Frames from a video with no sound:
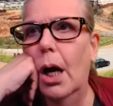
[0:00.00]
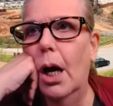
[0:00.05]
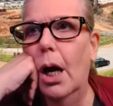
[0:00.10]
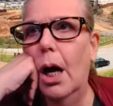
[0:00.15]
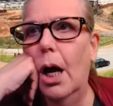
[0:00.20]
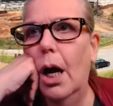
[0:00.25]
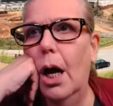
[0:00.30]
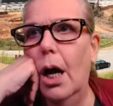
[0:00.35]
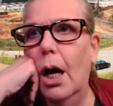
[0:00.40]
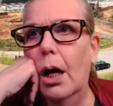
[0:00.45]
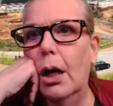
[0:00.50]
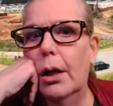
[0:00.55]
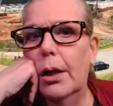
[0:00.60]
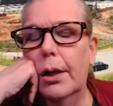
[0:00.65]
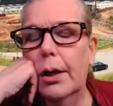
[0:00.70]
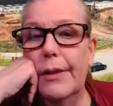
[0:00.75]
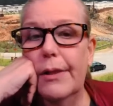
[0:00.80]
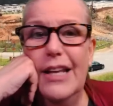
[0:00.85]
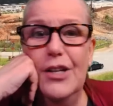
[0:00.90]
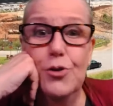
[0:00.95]
And
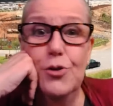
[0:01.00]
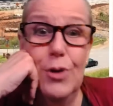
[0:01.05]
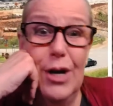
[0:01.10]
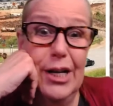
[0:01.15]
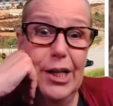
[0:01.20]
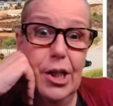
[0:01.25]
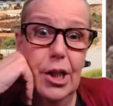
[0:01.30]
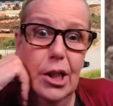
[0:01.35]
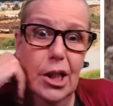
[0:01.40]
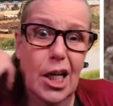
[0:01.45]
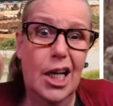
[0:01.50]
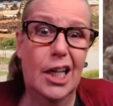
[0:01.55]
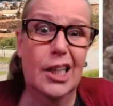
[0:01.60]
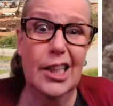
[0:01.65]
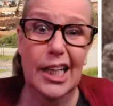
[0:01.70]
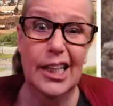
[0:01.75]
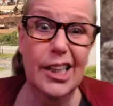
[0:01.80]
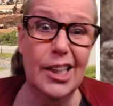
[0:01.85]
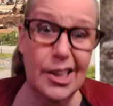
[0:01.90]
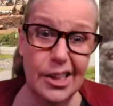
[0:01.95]
they drank a lot,
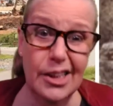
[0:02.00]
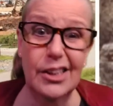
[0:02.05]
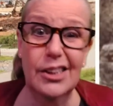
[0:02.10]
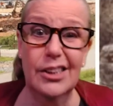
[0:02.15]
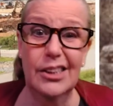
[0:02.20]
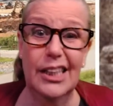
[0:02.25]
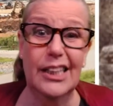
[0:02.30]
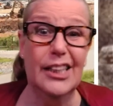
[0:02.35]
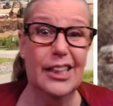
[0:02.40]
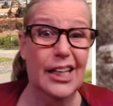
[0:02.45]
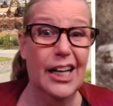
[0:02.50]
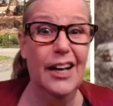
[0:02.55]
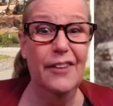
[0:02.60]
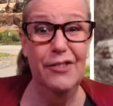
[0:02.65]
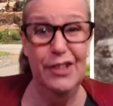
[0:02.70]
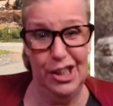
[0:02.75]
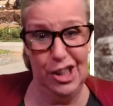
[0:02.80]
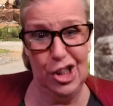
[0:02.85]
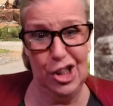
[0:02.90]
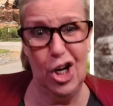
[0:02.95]
like like
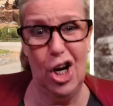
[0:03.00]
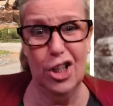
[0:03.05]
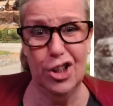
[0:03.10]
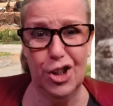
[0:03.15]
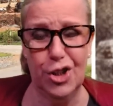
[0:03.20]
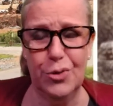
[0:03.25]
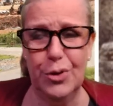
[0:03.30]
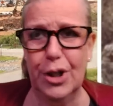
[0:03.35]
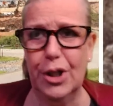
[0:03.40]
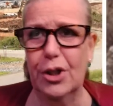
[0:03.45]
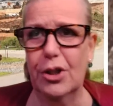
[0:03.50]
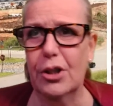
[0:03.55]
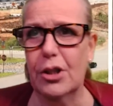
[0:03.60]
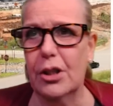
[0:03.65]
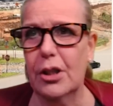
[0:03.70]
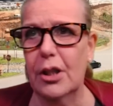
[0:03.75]
heavy scotch drinkers.